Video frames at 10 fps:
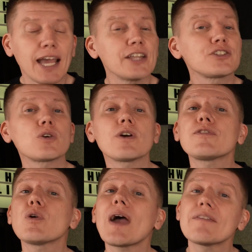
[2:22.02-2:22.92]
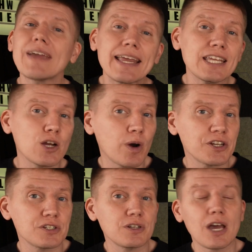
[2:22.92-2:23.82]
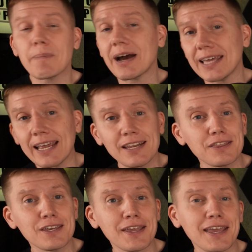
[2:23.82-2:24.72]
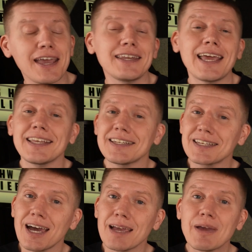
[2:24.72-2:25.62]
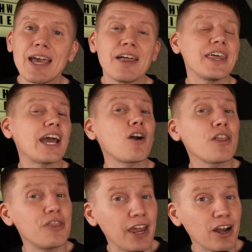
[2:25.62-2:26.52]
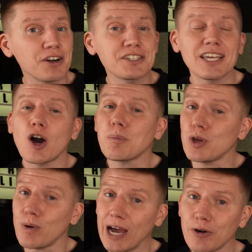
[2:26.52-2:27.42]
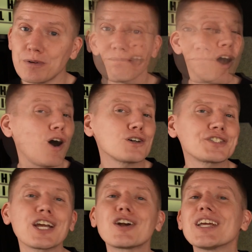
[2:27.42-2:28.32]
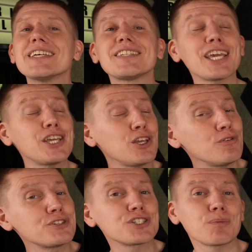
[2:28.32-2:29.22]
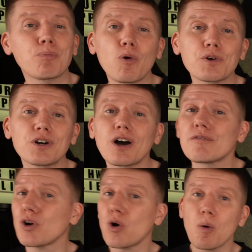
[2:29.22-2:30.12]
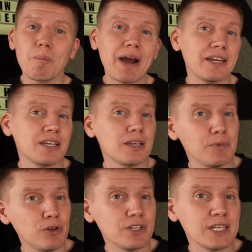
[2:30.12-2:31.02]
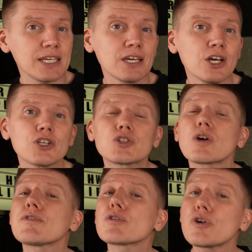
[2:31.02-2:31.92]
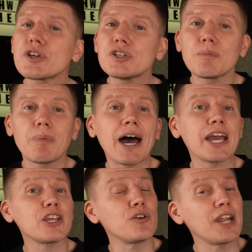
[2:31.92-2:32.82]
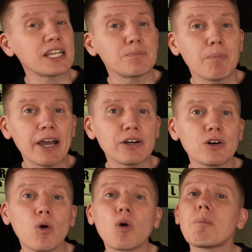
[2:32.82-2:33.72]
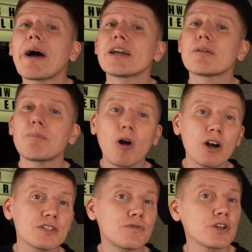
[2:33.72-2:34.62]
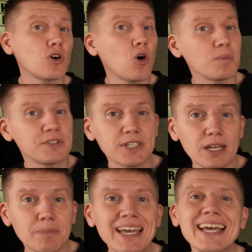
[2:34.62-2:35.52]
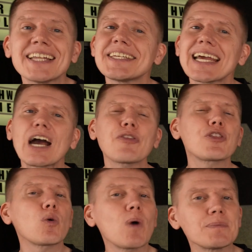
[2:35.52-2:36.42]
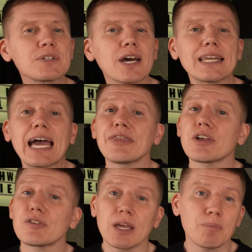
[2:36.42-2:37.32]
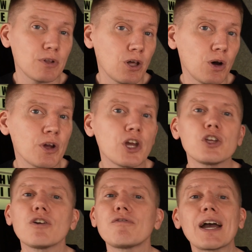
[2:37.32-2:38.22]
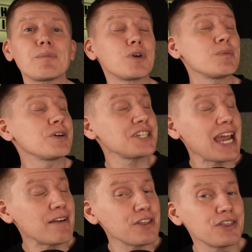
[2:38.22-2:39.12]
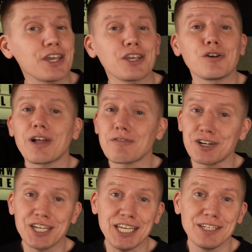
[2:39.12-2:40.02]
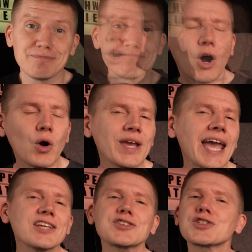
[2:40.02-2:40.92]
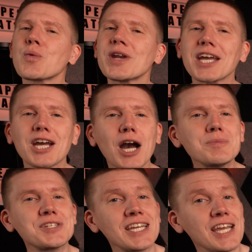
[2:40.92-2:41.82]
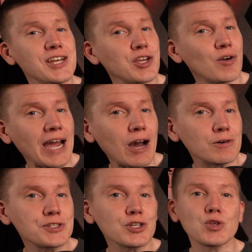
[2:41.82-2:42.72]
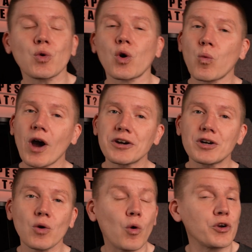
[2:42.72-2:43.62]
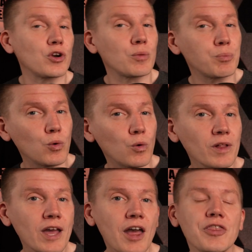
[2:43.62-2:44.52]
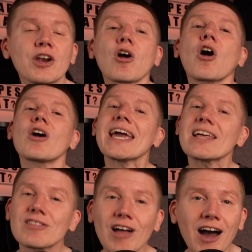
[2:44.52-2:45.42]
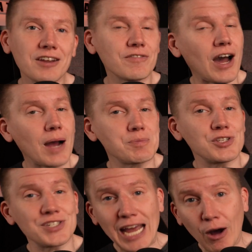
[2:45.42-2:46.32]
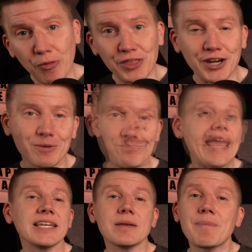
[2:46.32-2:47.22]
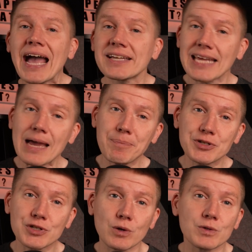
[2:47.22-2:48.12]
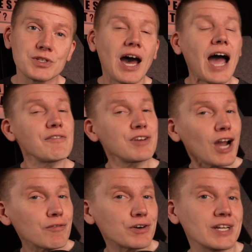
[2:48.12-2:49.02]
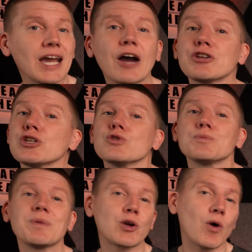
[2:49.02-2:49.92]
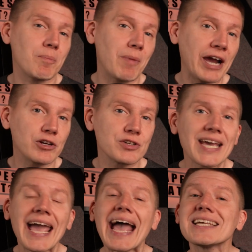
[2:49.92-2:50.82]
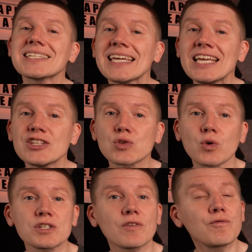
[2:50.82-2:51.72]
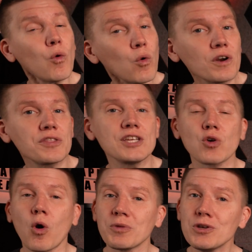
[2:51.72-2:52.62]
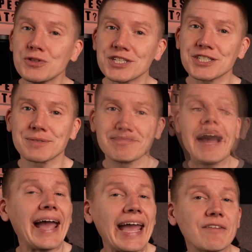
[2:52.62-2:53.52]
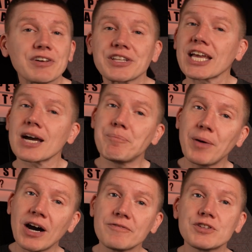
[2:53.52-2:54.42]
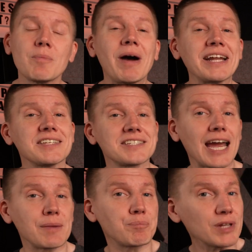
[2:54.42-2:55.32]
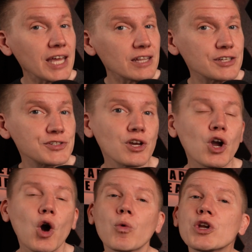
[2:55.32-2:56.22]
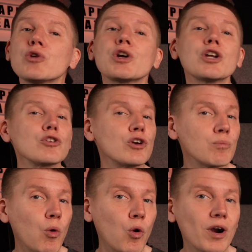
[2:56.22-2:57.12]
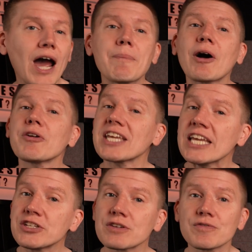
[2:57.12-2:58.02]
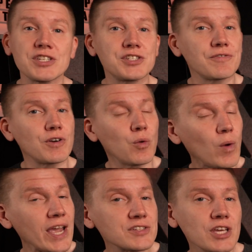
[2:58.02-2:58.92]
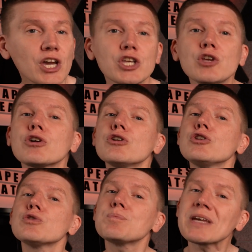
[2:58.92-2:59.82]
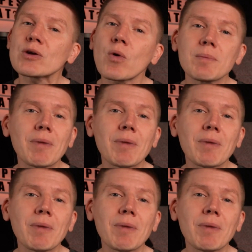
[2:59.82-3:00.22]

And so if you have any question about anything at any time, they are there to help you out. Altair is a huge supporter of the home mining community, so if you're looking to buy your next miner or miner parts for your home setup, check out their website at the link below. You'll find pretty much everything you'll ever need. Okay, so when it comes to heating your house, your water, or your pool, there are a lot of options out there. And in past episodes, I've covered how to use Bitcoin miners as a heat source for these home uses. I have a link above to my design playlist where you can learn more about each of these different ways you can use Bitcoin